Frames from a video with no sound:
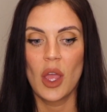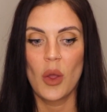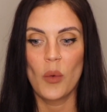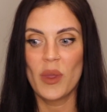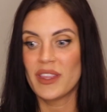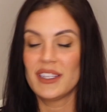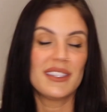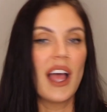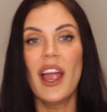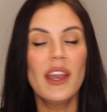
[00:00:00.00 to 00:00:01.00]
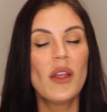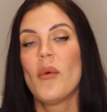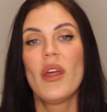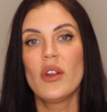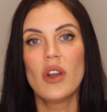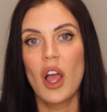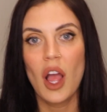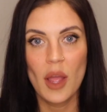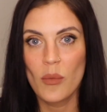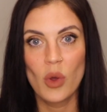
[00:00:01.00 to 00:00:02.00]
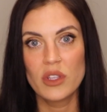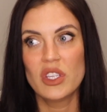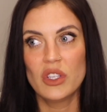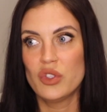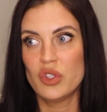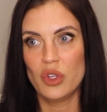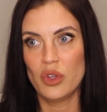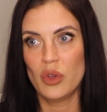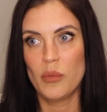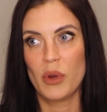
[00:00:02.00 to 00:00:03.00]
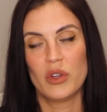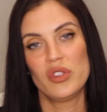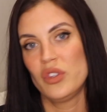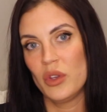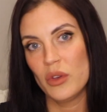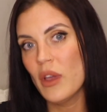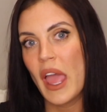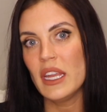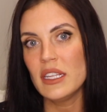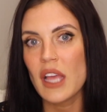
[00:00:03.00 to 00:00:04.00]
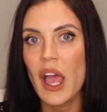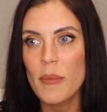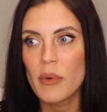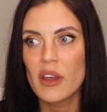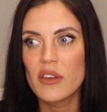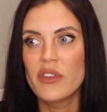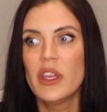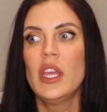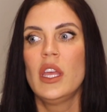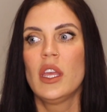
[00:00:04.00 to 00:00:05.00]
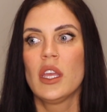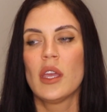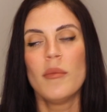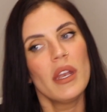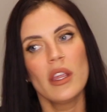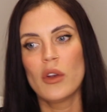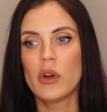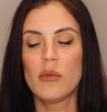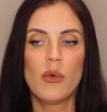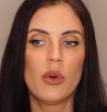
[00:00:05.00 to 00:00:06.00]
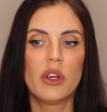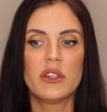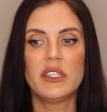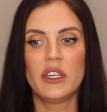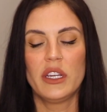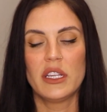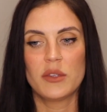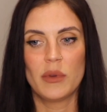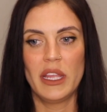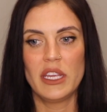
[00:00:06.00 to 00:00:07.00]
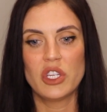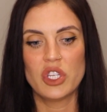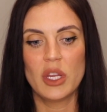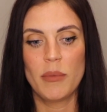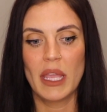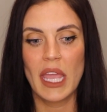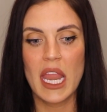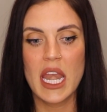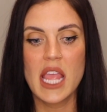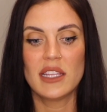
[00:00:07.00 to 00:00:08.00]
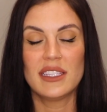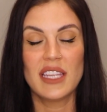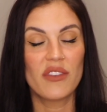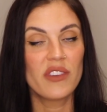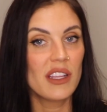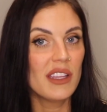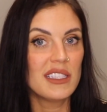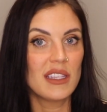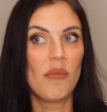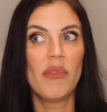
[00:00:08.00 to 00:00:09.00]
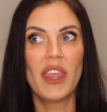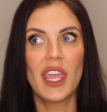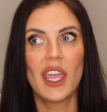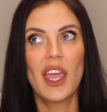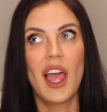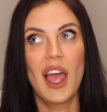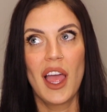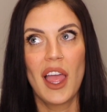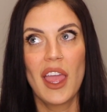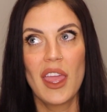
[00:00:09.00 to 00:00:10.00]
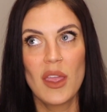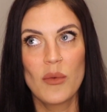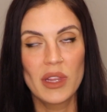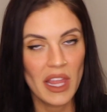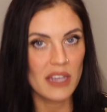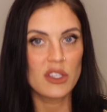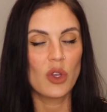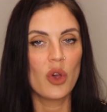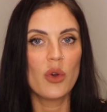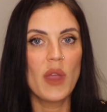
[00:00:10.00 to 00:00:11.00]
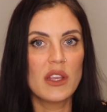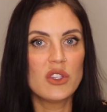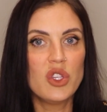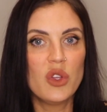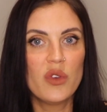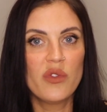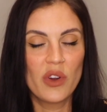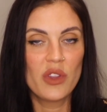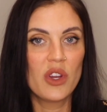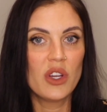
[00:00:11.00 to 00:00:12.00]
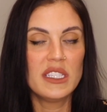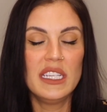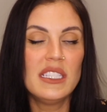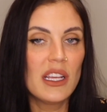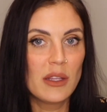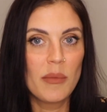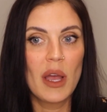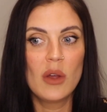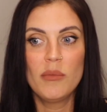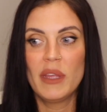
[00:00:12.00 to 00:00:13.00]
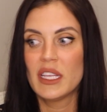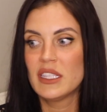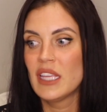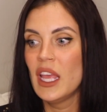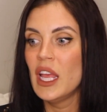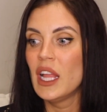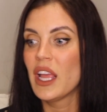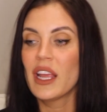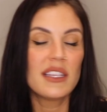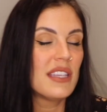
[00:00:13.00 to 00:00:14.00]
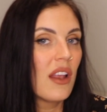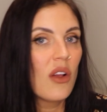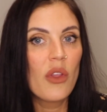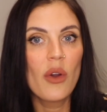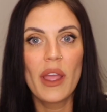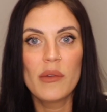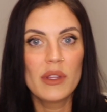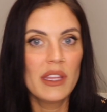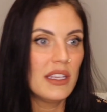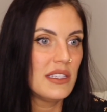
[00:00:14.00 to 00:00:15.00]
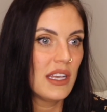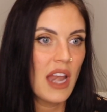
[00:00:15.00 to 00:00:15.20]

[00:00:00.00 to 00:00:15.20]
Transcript: with deciding whether or not I wanted to pursue any type of committed or more serious relationship again is definitely something I would like to go into further detail about, because like I said, although I really didn't